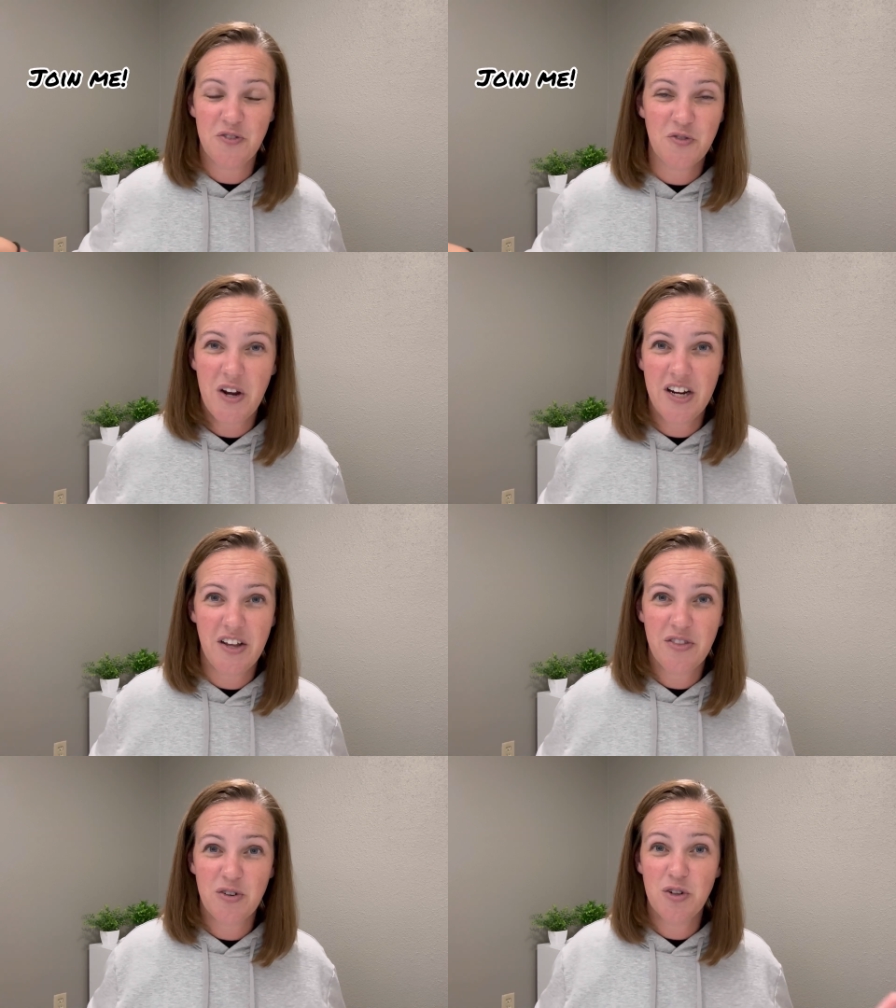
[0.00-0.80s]
right
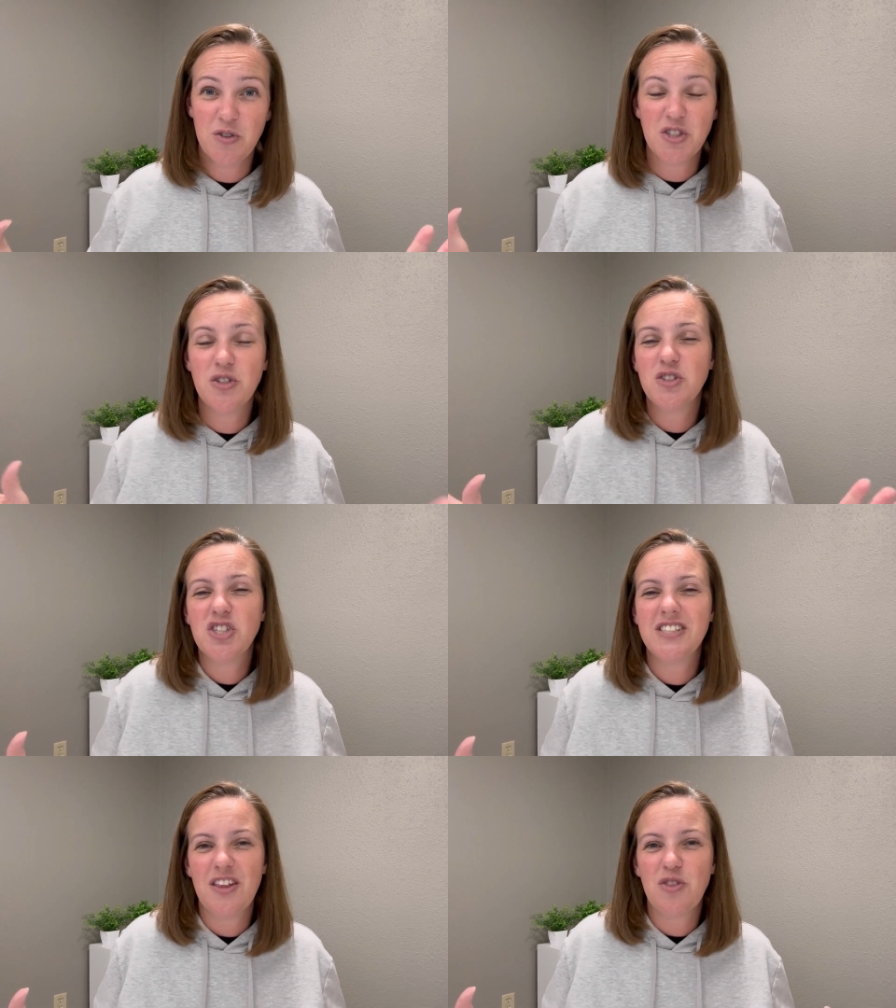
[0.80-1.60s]
on through.
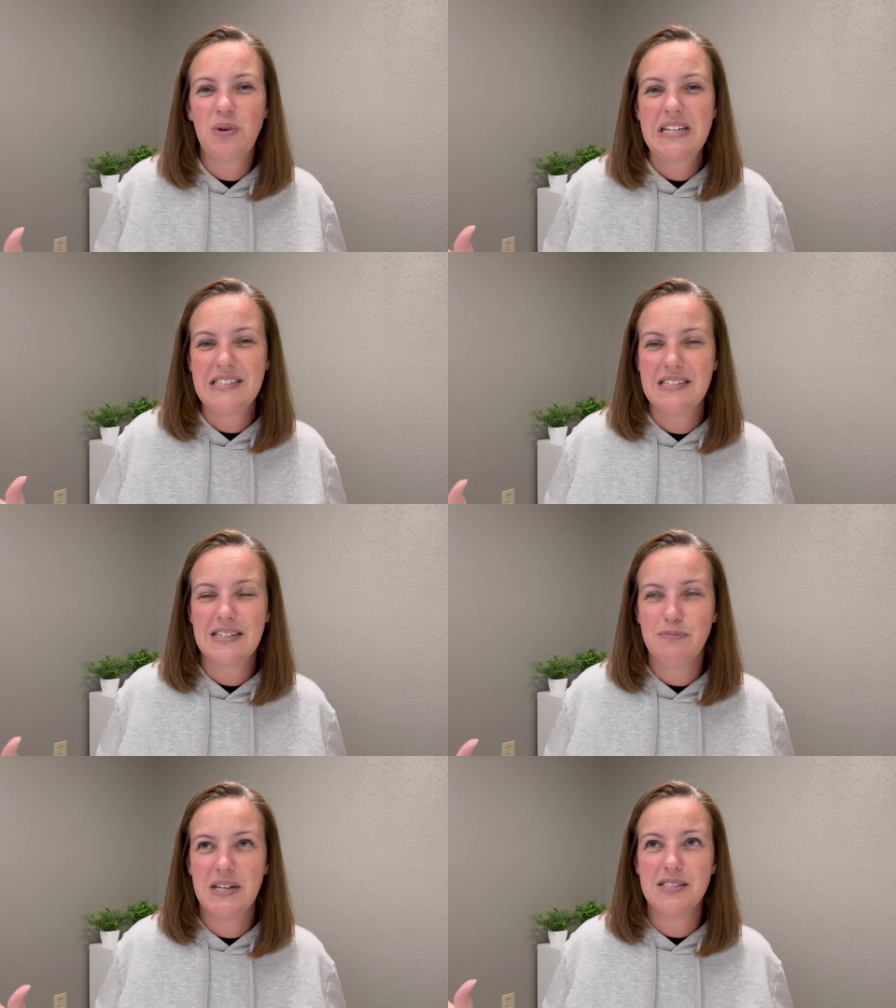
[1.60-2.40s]
She said three to
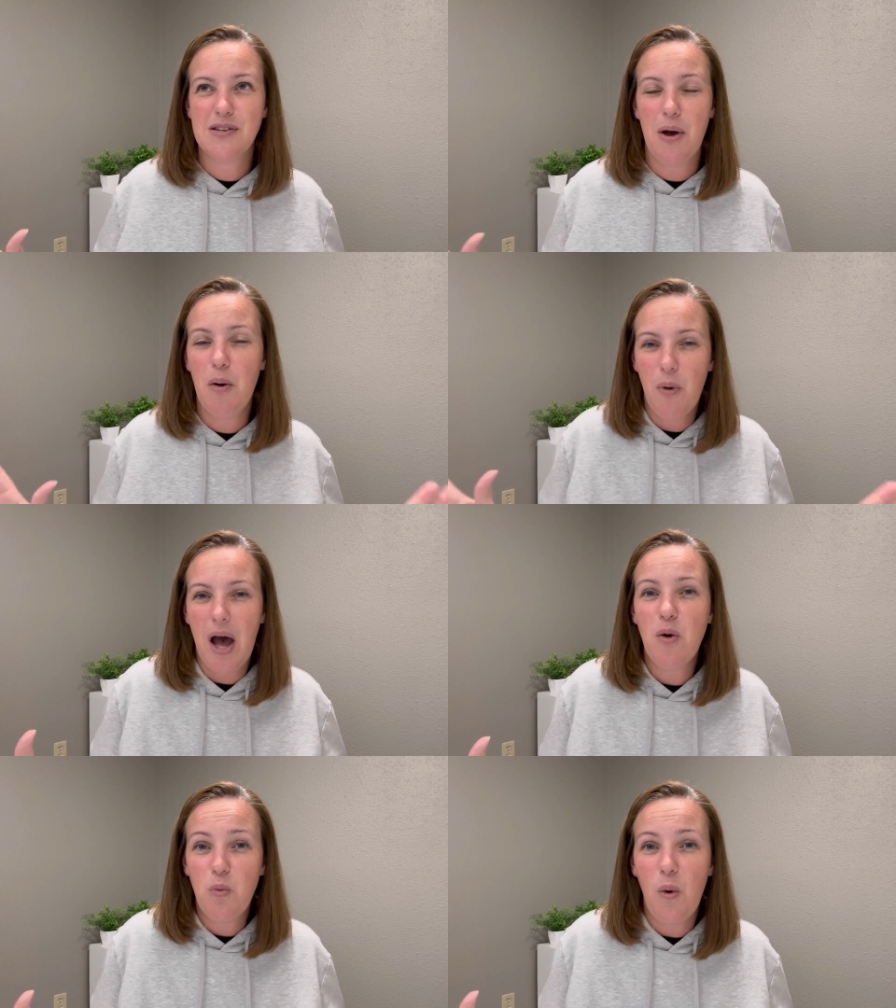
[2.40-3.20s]
six months, so I,
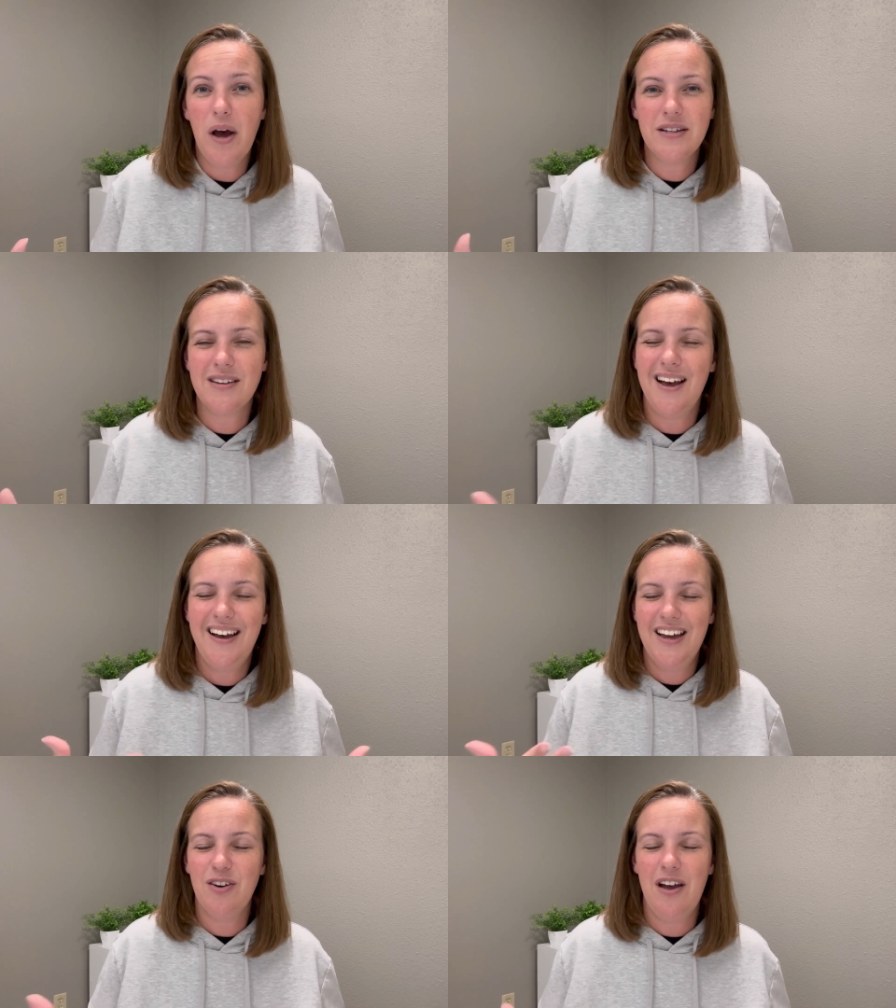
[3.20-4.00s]
I want,
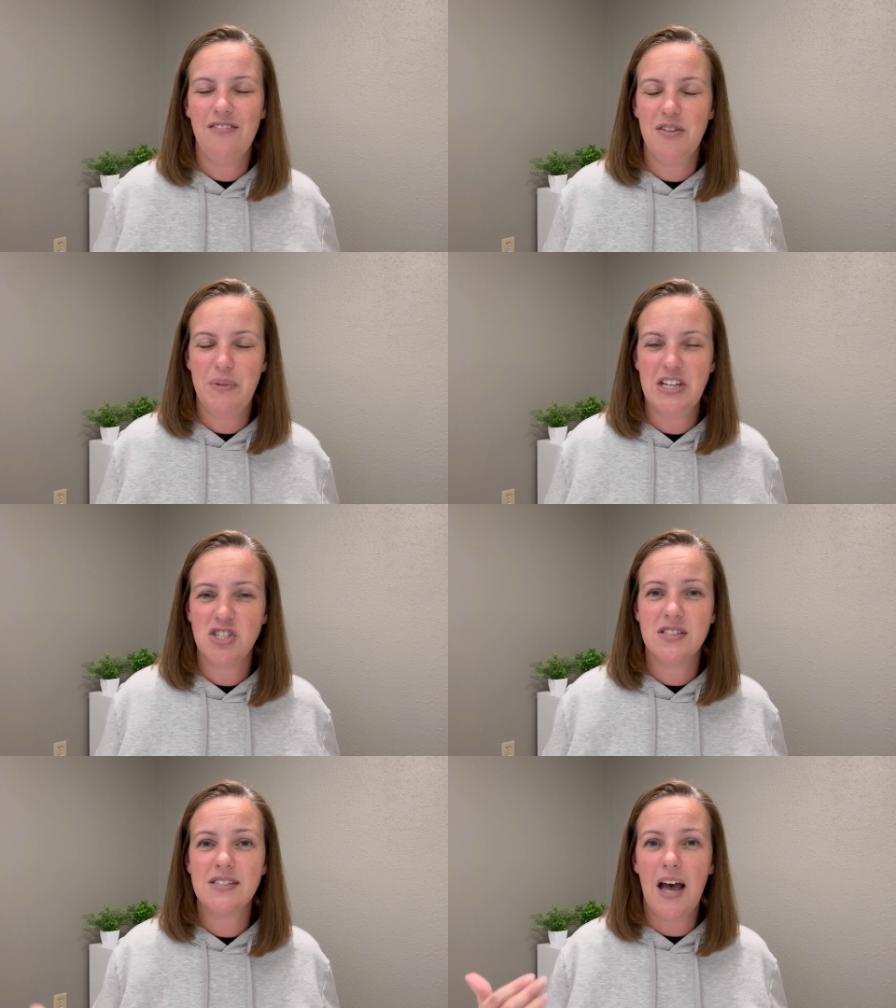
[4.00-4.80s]
I don't have the
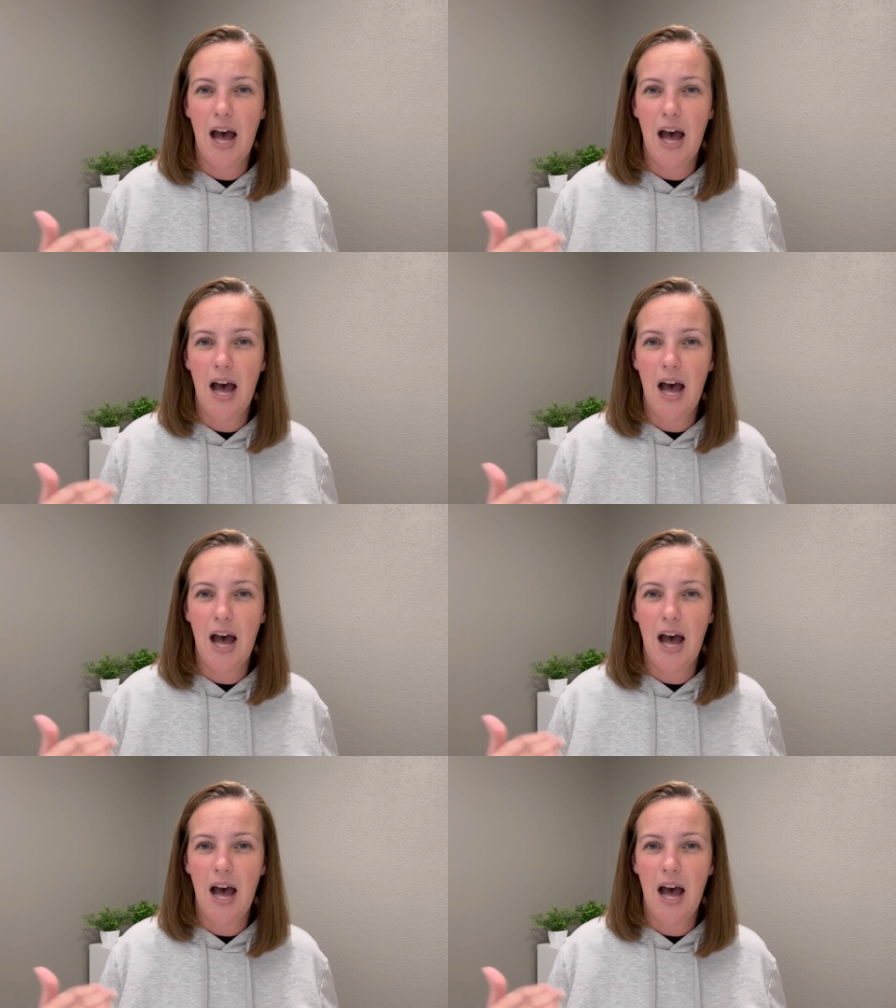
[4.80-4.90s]
patience.